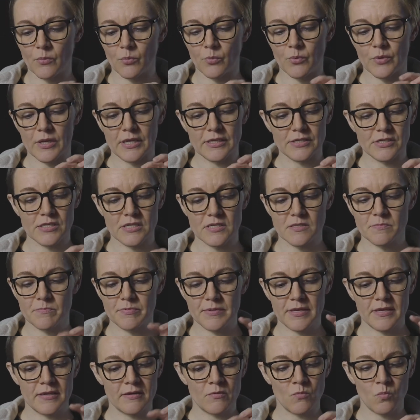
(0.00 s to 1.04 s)
which has
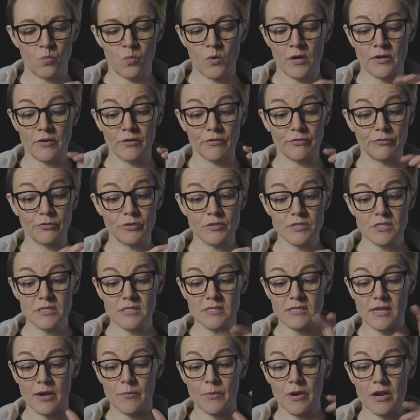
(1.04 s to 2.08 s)
been wonderful
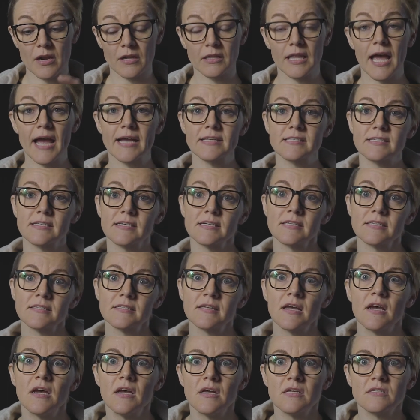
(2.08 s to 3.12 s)
since I wear glasses.
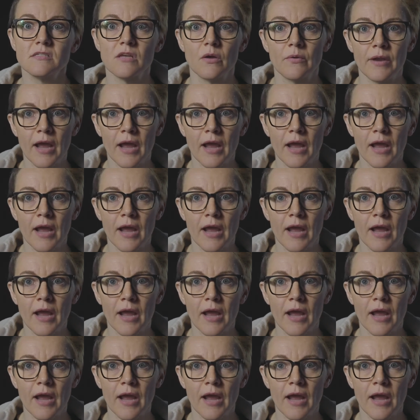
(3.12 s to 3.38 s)
So